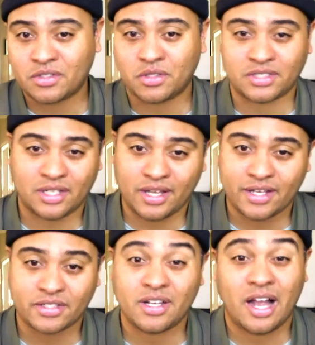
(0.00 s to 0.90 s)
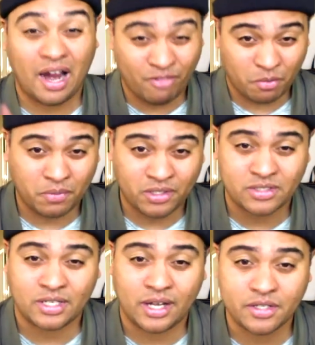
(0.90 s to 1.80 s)
or the Sennheiser. I recommend the
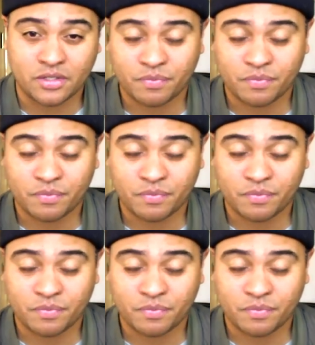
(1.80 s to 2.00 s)
Sennheiser.